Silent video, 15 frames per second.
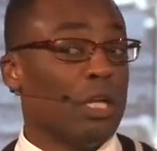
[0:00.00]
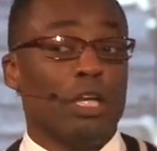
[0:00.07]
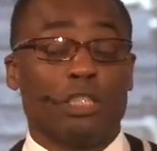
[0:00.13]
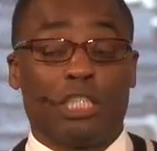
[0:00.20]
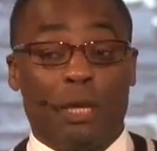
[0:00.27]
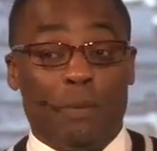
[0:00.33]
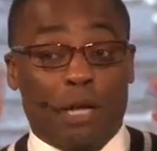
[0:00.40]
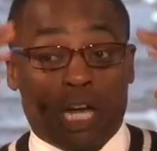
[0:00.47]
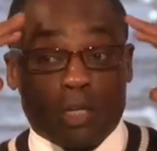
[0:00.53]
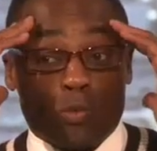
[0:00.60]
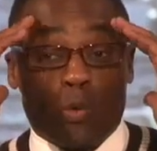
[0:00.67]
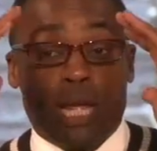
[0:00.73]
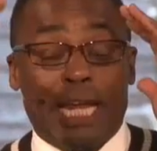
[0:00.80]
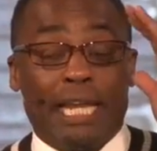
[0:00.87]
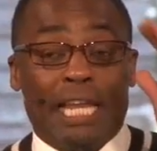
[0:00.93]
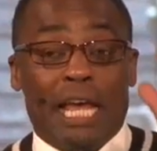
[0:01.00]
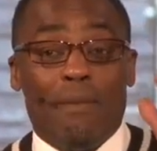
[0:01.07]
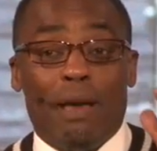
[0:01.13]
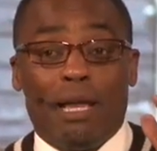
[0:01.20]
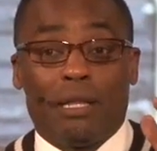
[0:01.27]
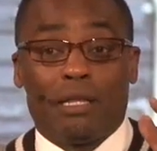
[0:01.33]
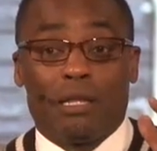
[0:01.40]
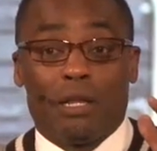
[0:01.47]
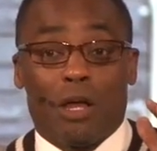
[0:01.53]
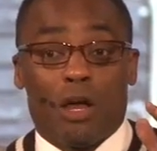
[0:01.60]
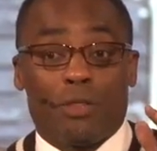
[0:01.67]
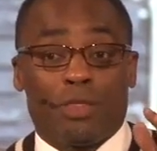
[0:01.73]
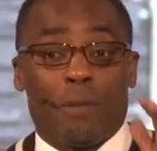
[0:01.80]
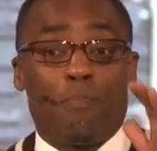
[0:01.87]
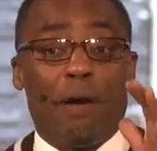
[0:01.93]
See, because we limit
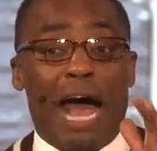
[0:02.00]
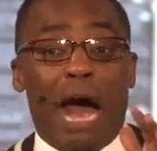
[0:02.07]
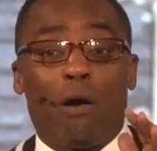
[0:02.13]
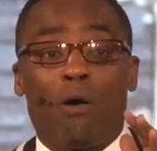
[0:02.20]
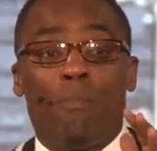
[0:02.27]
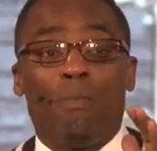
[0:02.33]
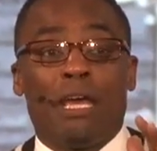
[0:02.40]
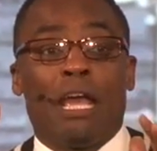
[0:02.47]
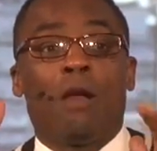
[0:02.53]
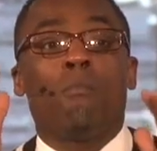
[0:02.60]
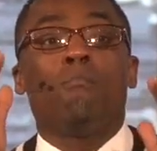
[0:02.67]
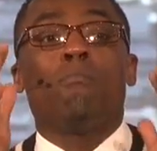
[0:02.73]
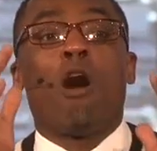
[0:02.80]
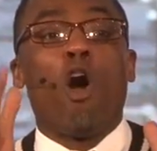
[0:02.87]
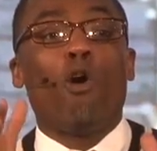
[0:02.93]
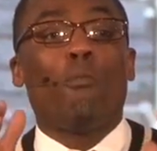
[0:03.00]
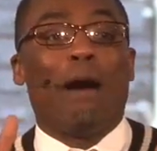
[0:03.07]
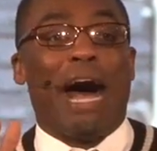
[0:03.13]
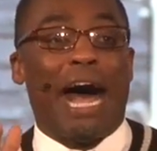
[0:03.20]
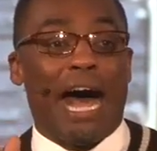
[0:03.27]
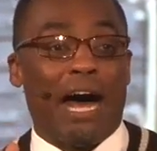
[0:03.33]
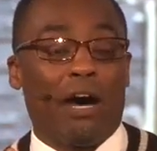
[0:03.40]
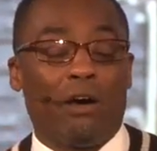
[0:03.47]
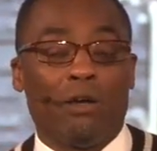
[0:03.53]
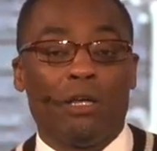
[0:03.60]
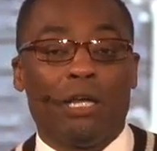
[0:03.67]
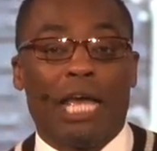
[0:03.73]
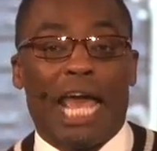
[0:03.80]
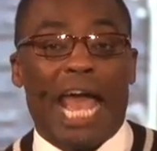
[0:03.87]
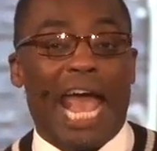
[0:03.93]
the power being mobile
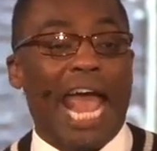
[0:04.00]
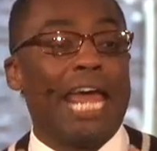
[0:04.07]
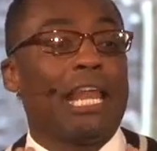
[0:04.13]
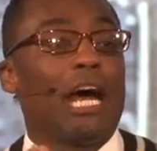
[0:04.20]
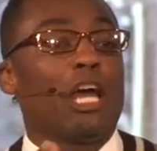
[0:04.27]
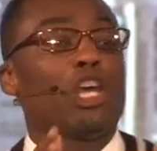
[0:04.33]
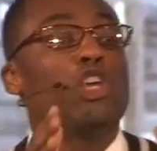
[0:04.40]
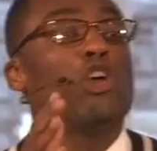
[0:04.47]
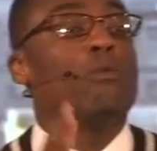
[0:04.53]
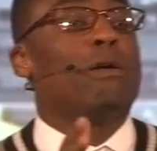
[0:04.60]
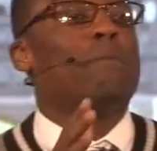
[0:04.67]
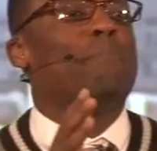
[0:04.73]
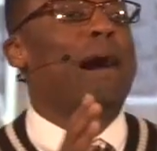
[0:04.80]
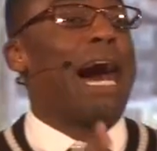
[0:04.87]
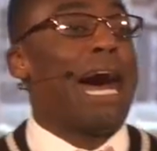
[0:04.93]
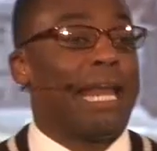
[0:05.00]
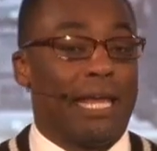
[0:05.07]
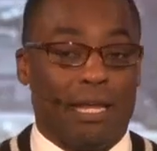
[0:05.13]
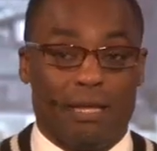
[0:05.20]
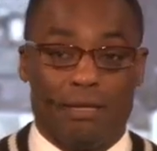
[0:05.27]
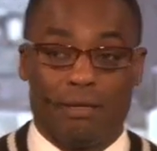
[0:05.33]
in a human body.